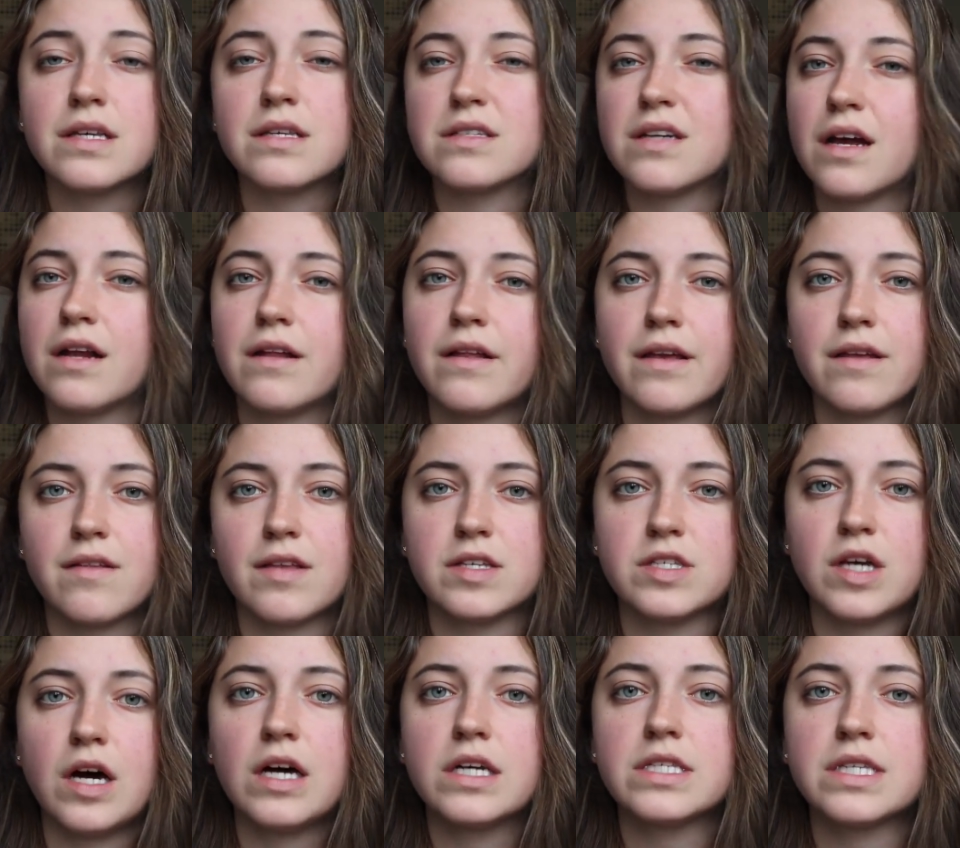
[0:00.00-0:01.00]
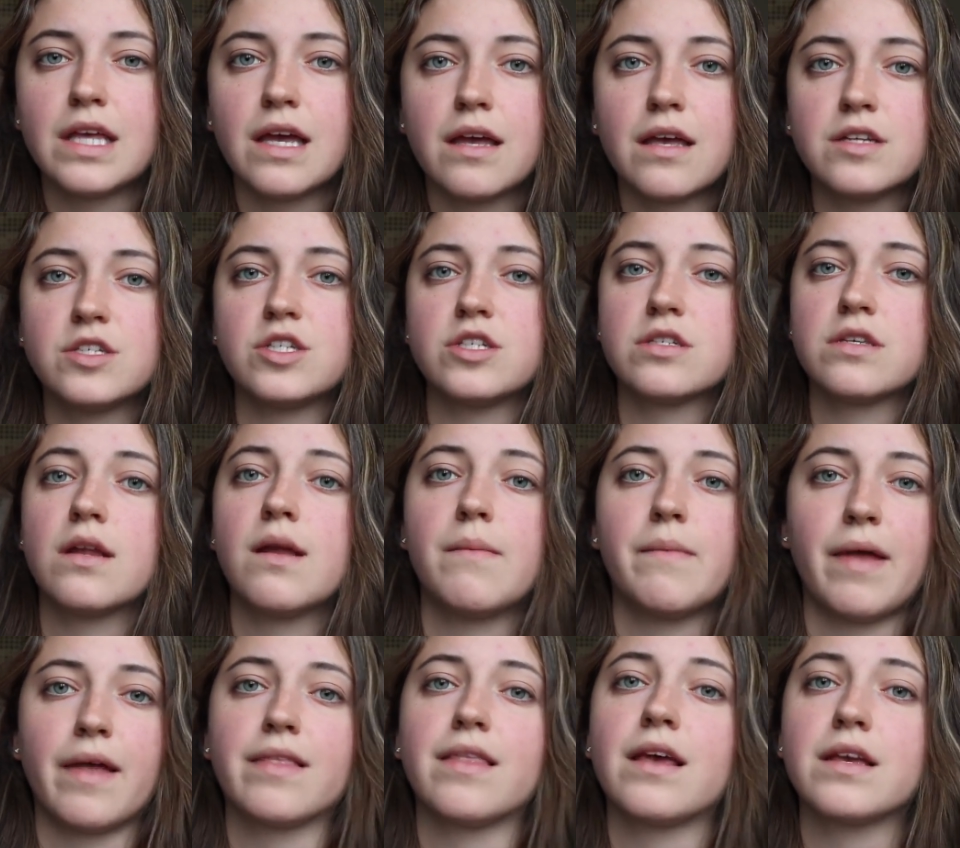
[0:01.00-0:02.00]
It's kind of like the sauce thing. It's just going to
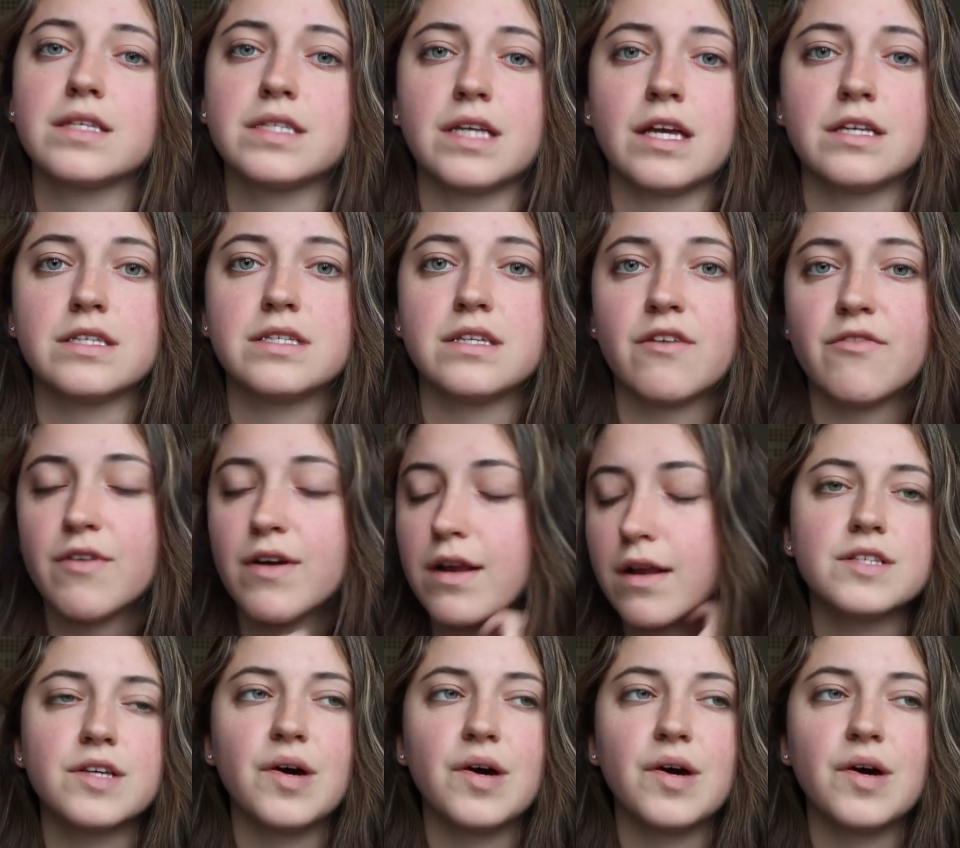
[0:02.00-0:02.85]
make things taste different.